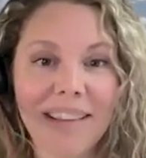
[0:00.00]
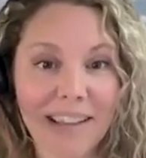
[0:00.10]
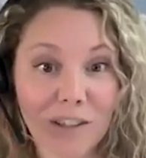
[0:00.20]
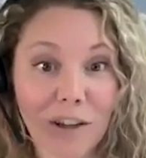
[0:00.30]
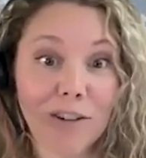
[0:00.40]
and
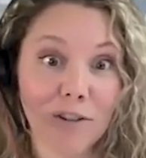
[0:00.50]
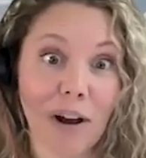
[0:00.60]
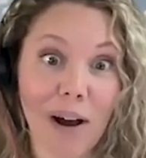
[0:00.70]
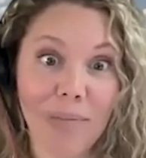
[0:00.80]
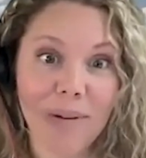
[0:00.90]
that's our
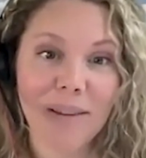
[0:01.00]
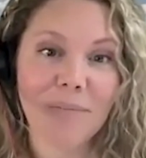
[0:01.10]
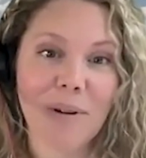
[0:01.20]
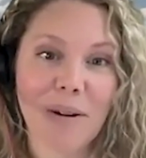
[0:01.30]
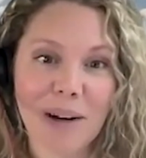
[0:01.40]
job in
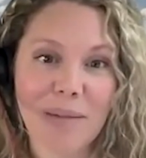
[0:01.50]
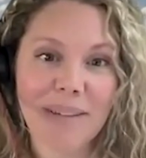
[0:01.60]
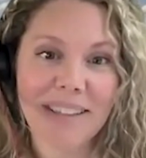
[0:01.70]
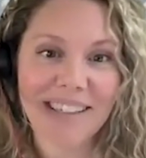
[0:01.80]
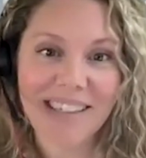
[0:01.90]
the program
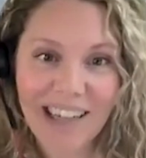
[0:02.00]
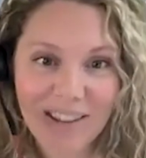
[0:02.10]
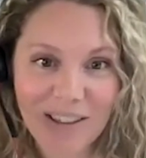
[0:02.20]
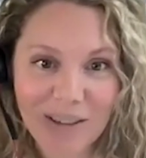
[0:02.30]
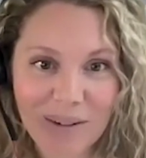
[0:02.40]
is to
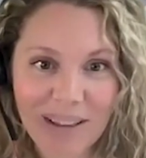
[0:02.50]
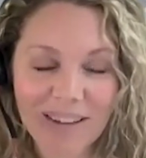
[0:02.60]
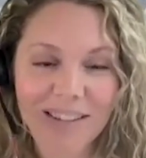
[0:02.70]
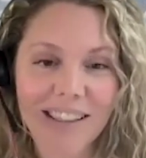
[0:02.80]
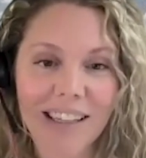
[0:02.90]
teach you what
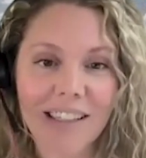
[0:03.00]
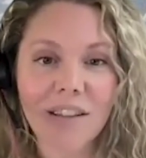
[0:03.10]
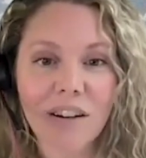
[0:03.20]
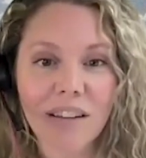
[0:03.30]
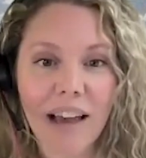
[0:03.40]
those things
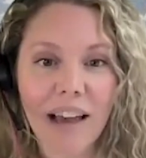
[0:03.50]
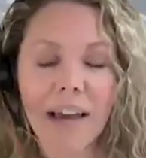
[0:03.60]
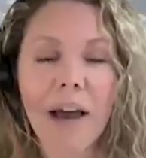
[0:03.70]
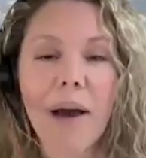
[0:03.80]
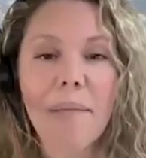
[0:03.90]
look
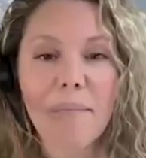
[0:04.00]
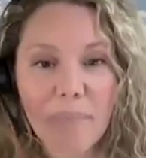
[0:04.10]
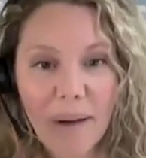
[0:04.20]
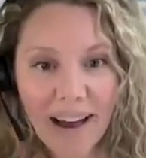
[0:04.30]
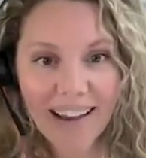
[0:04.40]
like.
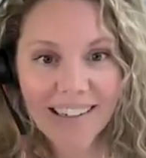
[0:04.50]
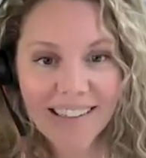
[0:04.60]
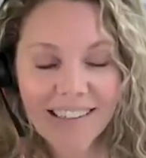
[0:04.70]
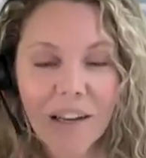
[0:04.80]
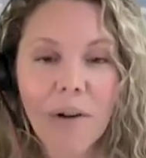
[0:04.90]

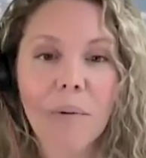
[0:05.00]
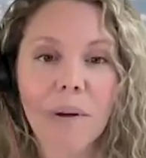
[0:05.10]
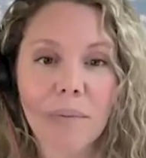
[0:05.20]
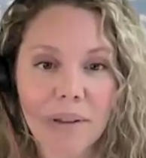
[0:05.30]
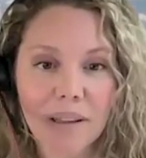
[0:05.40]
But
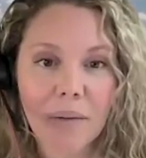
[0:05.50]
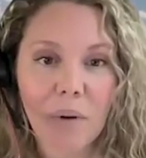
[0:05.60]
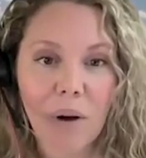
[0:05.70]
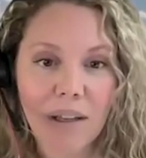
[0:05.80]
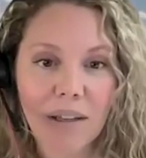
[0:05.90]
we really
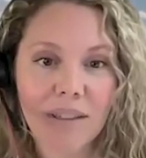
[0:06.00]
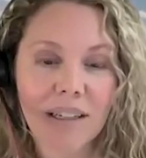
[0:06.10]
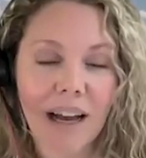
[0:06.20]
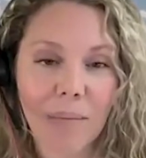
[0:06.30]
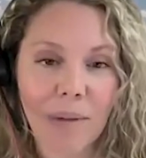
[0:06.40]
want you to
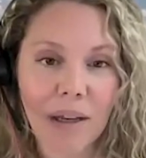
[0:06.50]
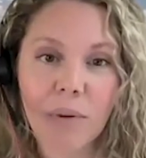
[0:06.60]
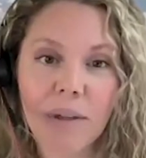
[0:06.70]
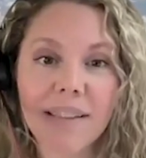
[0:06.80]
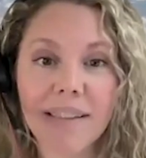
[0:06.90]
come in
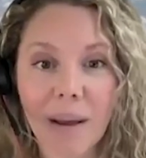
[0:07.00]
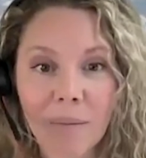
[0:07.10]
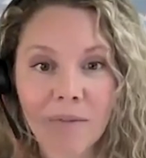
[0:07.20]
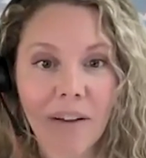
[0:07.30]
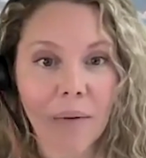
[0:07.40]
with
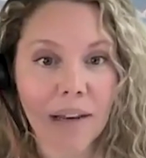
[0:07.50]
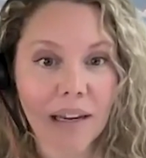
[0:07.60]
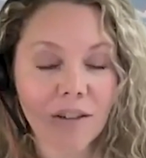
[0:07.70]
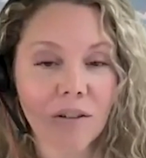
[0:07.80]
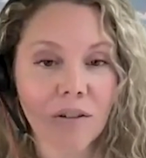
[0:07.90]
some
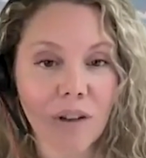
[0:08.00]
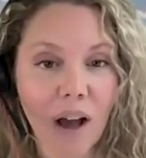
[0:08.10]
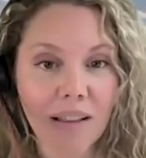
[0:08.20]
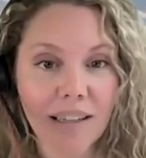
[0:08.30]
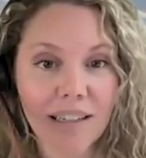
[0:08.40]
foundational
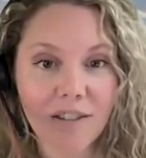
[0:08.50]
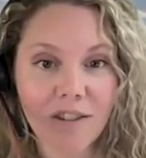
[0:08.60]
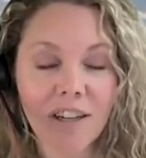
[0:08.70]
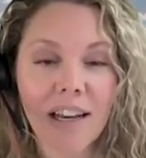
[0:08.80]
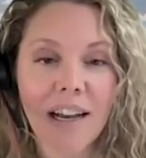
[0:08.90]

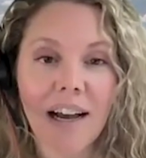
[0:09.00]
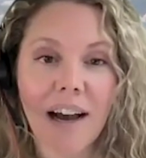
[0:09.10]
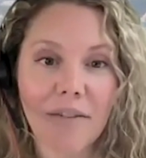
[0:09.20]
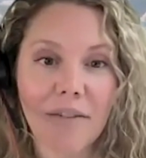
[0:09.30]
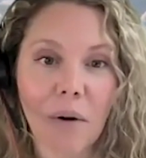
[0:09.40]
knowledge
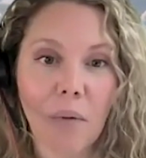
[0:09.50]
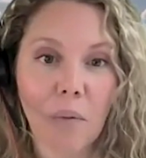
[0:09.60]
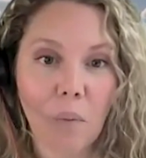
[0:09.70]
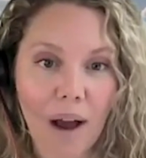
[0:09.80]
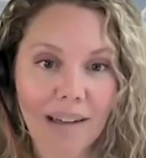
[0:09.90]
of
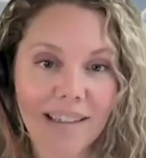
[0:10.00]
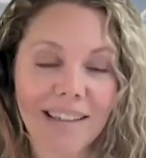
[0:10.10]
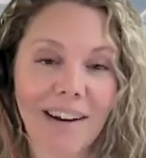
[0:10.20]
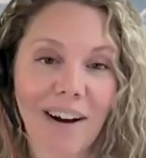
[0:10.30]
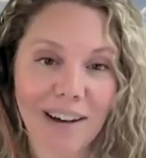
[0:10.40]

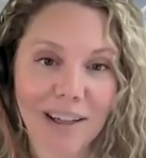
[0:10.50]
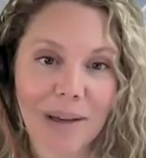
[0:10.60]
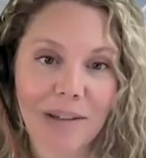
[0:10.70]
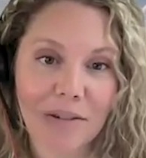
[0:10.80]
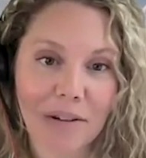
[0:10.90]
what
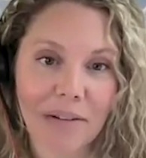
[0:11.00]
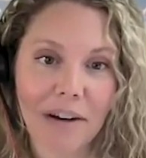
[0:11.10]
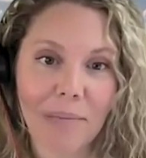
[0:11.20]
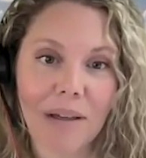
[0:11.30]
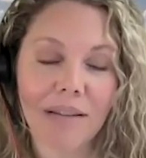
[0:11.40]
occupational
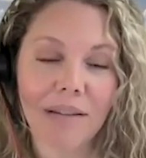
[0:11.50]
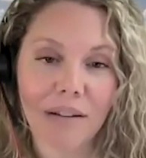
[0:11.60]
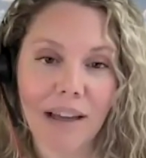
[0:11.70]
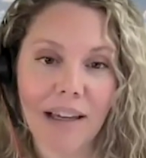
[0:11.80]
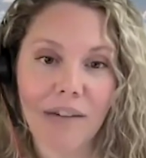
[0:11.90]
therapy can
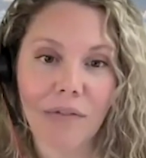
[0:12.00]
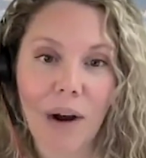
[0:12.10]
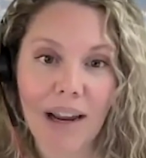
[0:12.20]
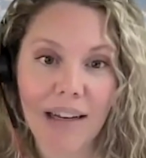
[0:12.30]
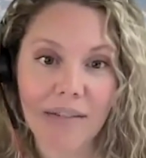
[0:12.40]
look like in a
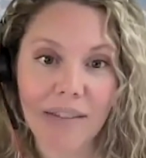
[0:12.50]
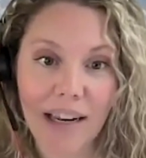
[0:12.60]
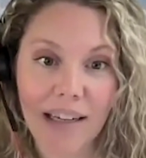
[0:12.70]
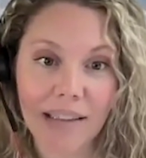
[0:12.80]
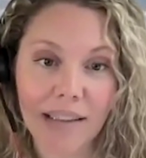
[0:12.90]
variety of
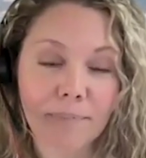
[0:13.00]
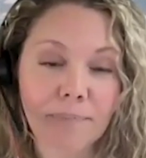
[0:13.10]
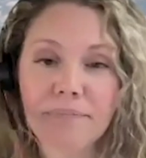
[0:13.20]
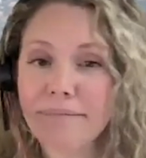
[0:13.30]
settings.